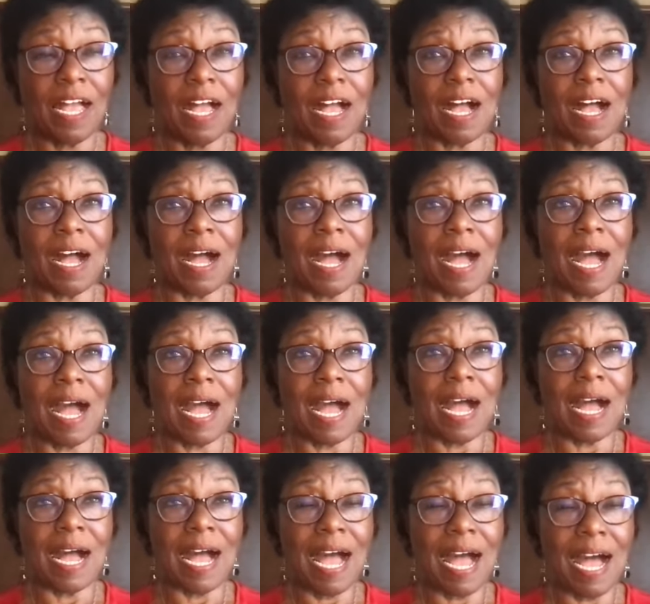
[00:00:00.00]
a
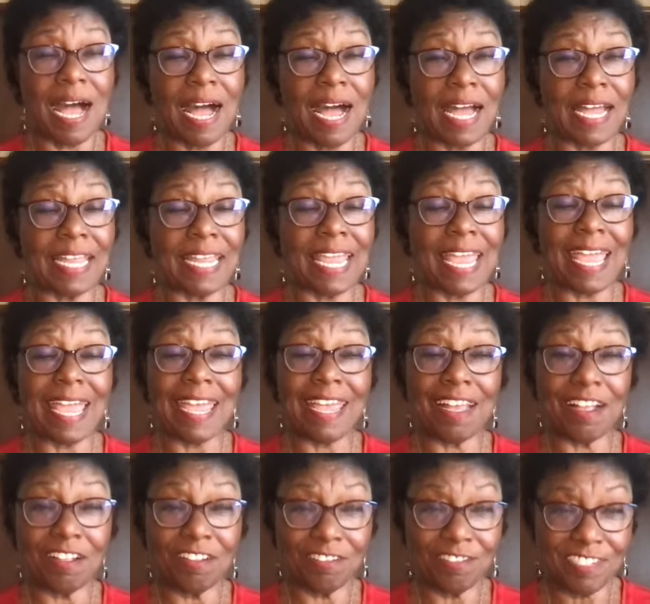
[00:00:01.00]
high
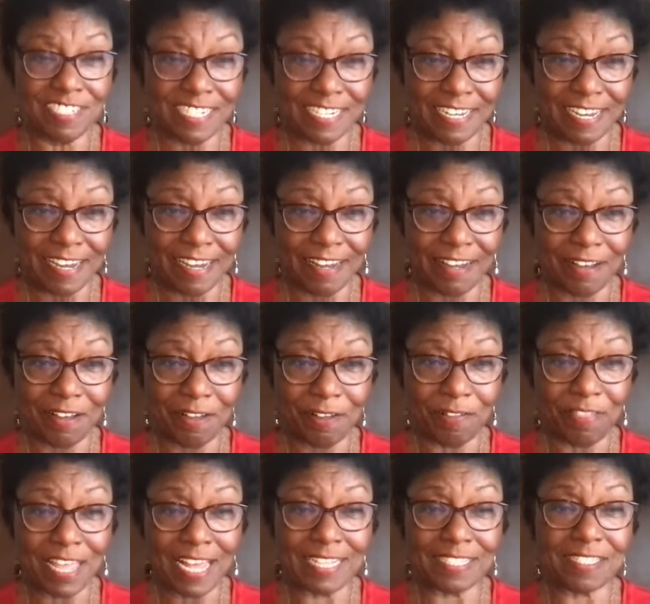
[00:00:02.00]
LDL,
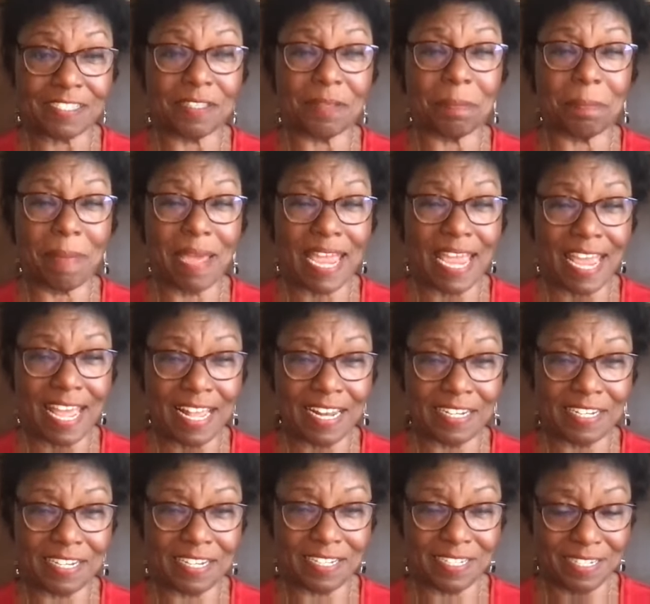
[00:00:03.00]
that's the bad
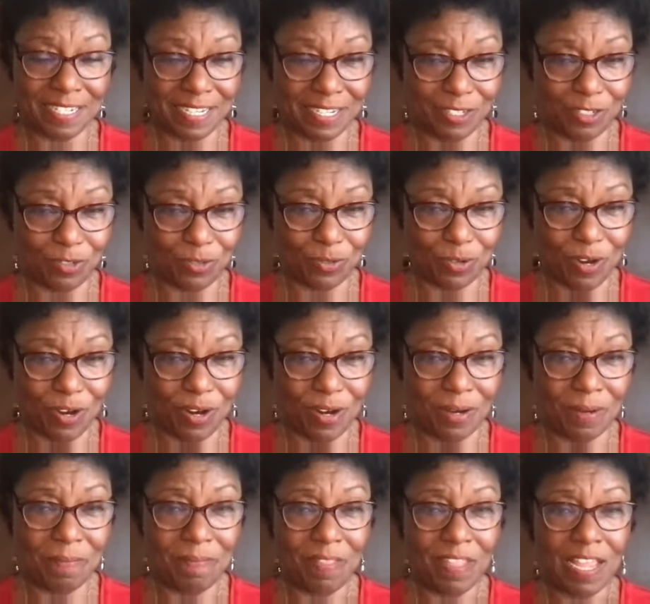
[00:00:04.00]
cholesterol.
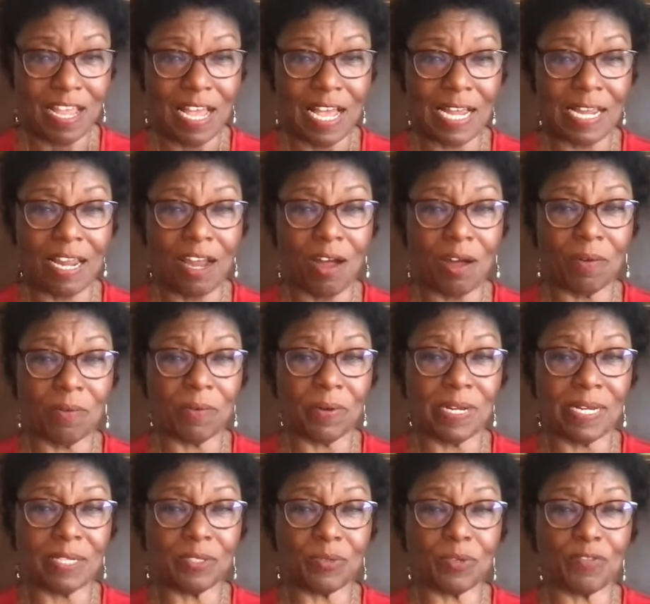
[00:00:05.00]
I
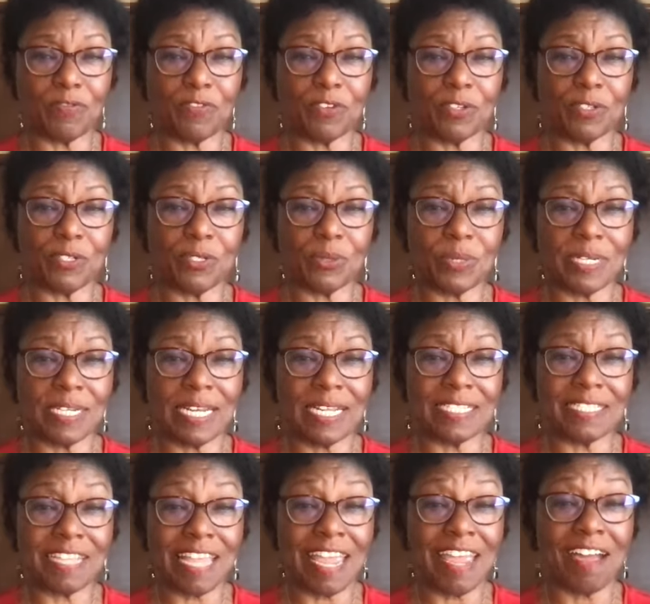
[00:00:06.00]
always refer to it as
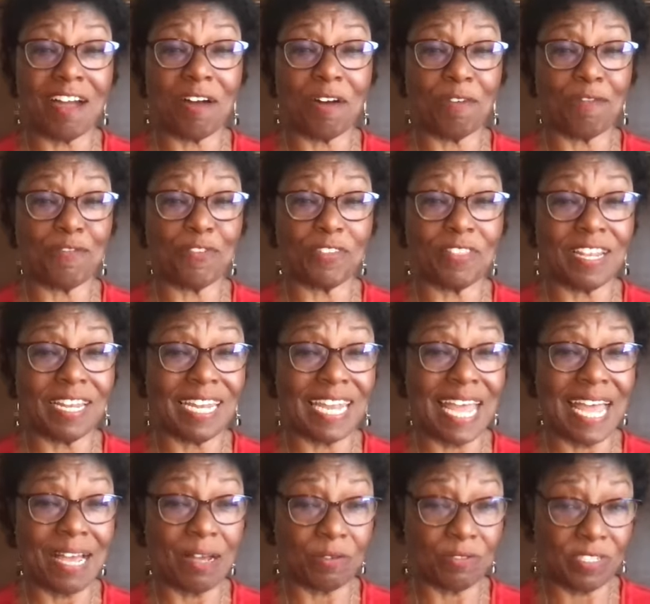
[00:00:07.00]
L for the
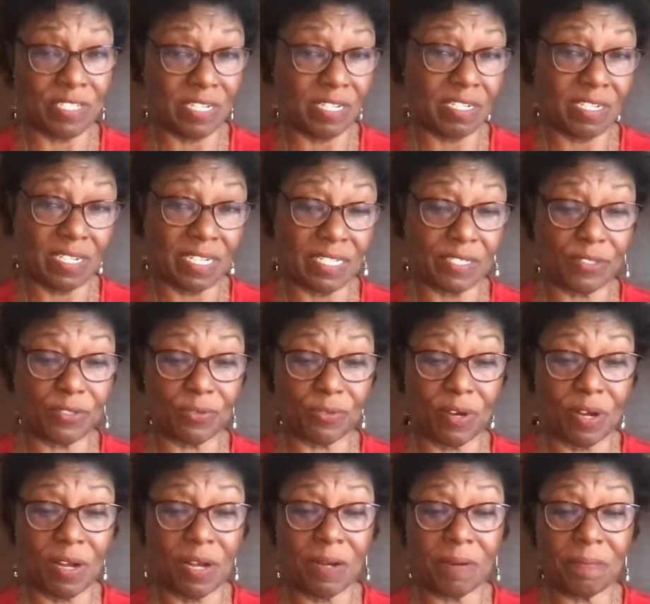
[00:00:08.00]
lousy
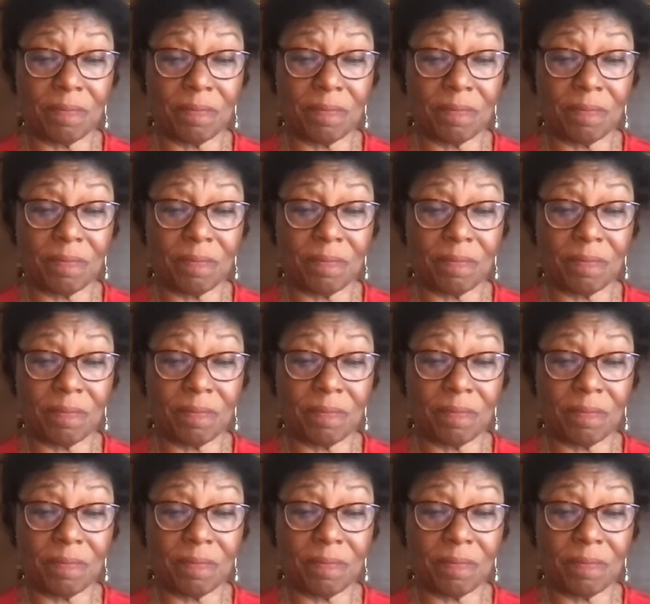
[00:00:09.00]
cholesterol.